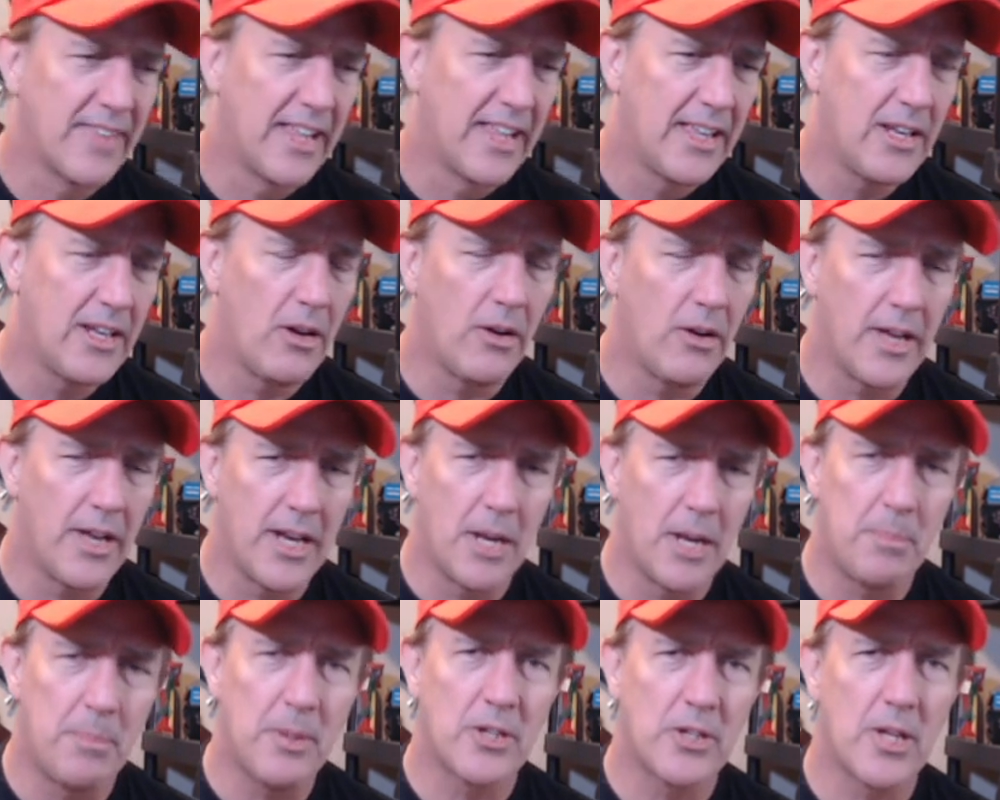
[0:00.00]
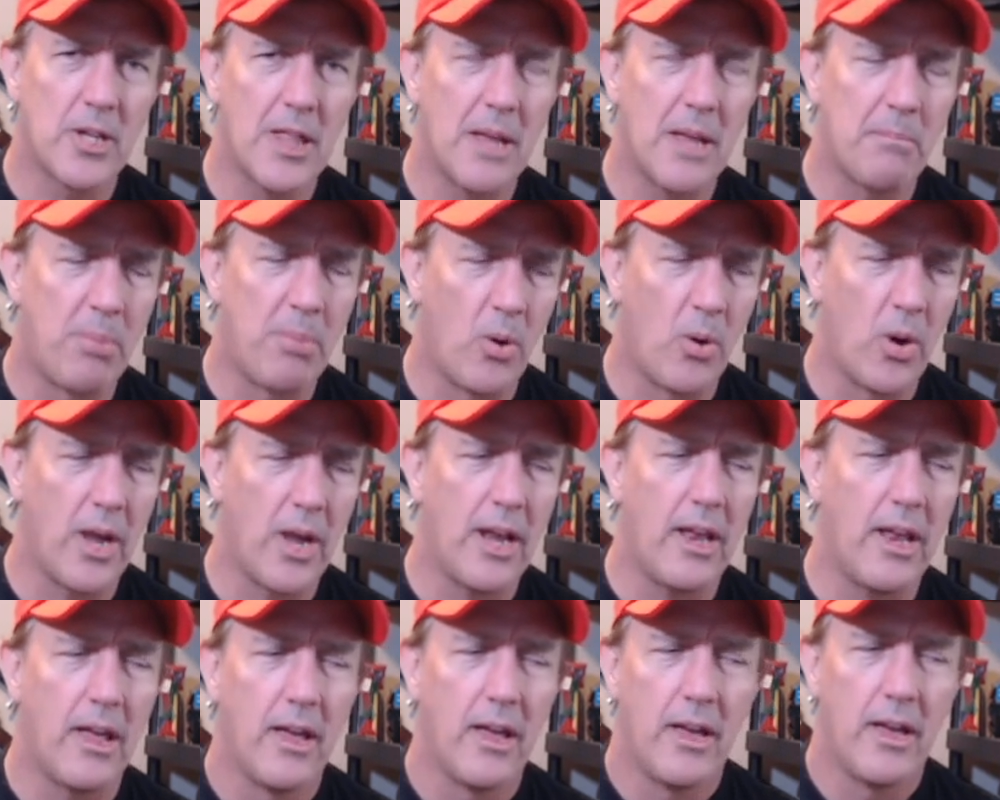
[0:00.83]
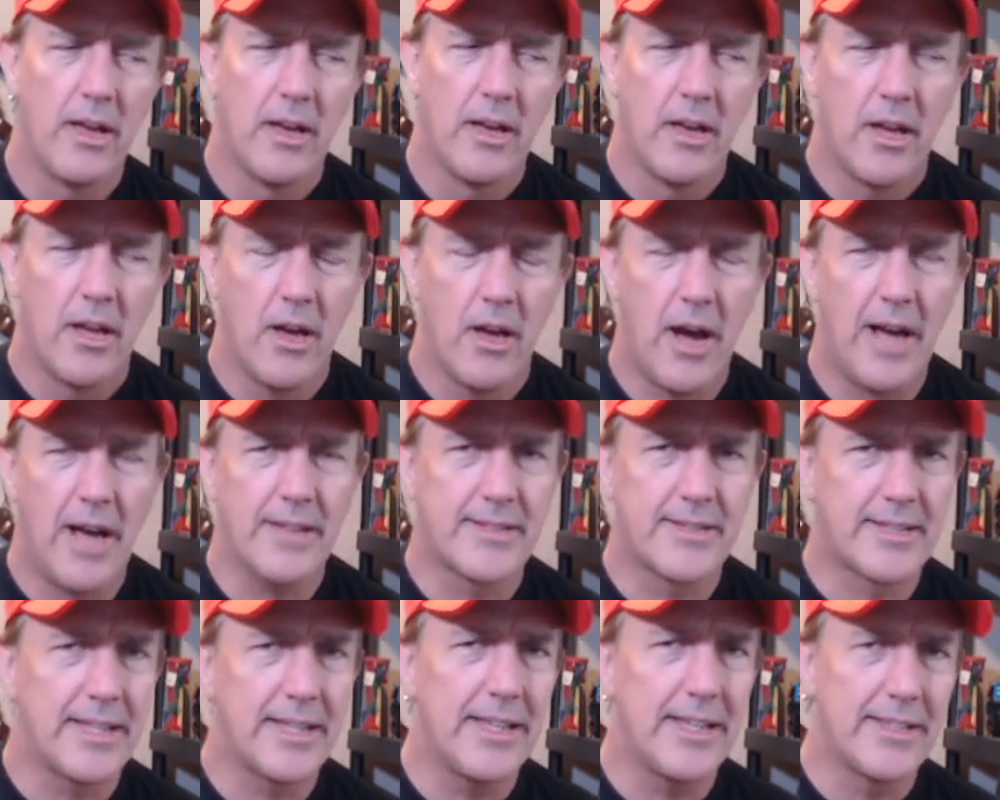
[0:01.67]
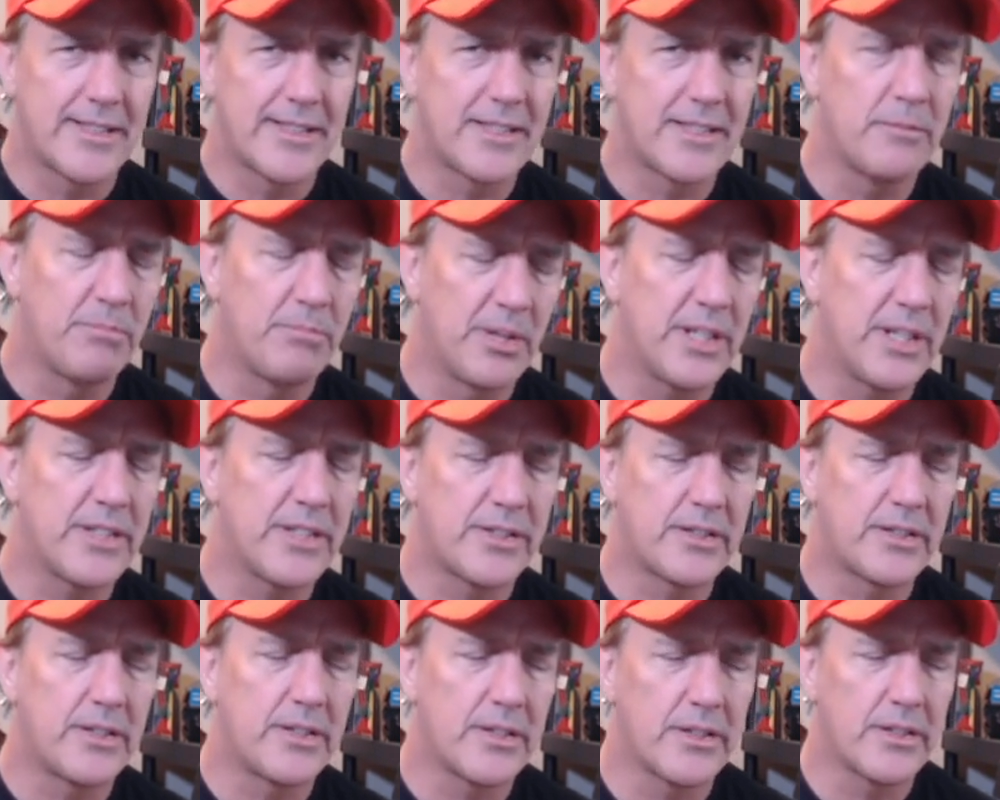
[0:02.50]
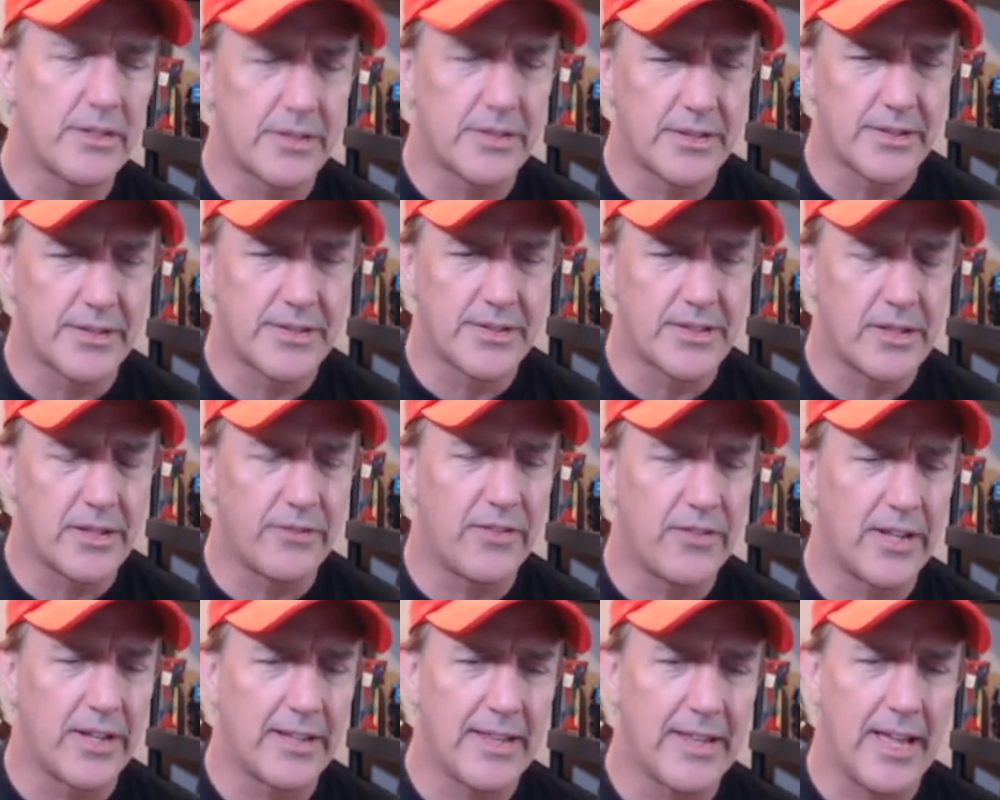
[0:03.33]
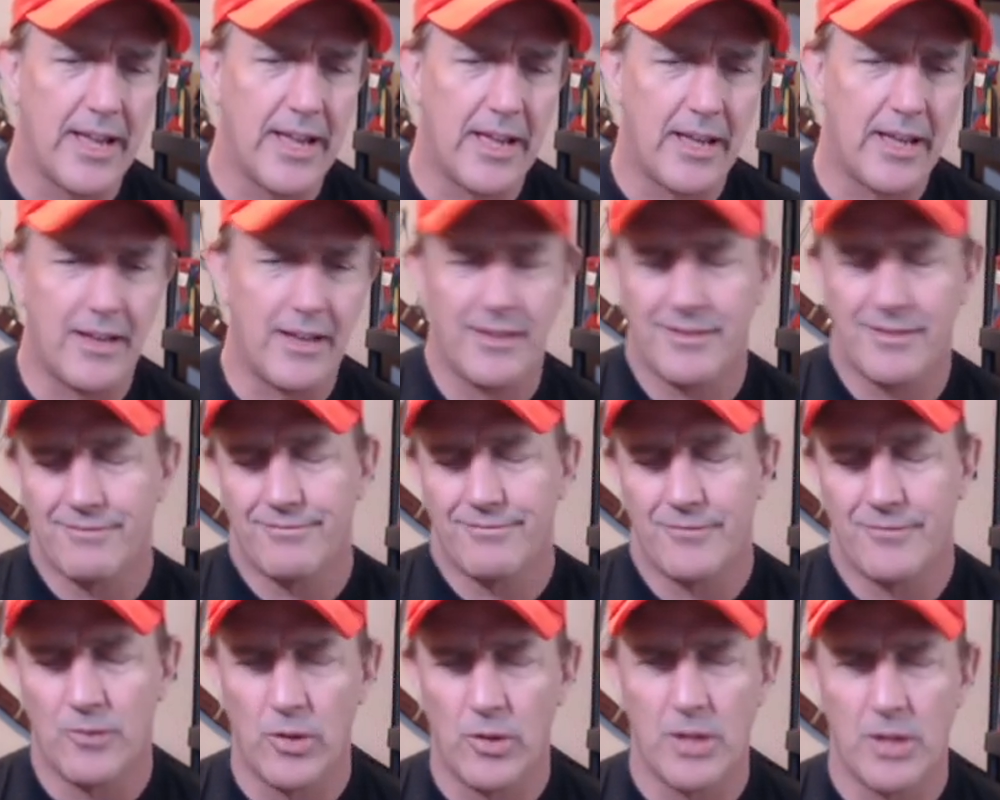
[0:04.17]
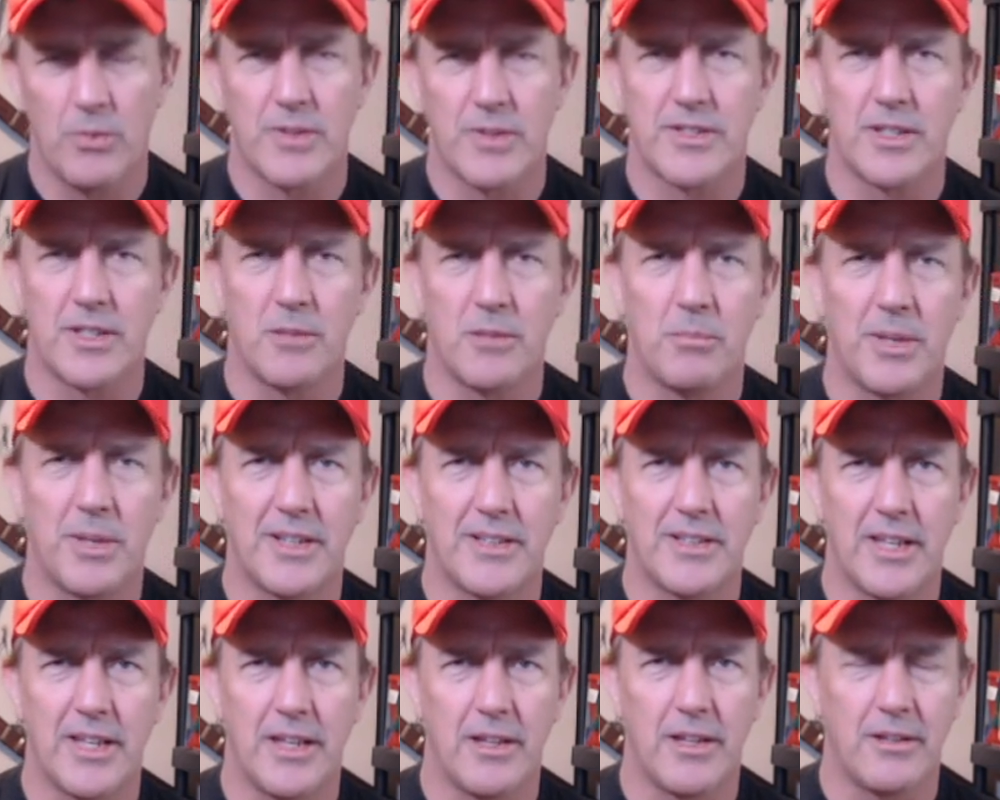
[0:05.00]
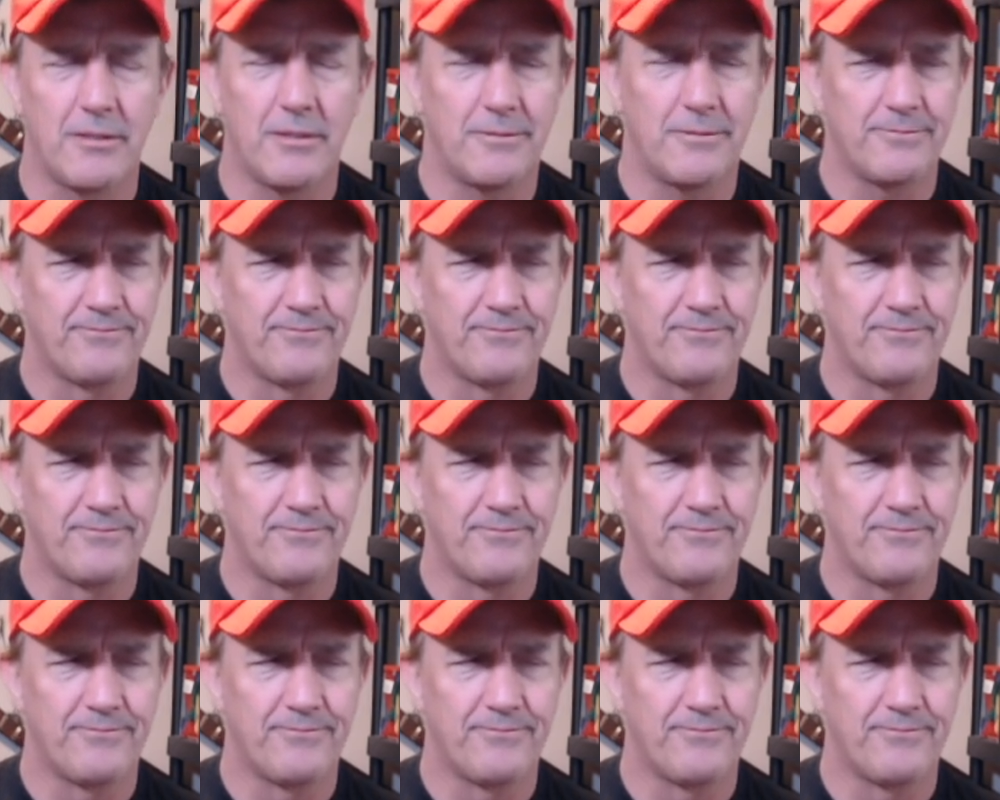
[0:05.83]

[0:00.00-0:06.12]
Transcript: You know, and up until that point, you know, I'd seen some blisters and stuff like that, and really wasn't a big deal.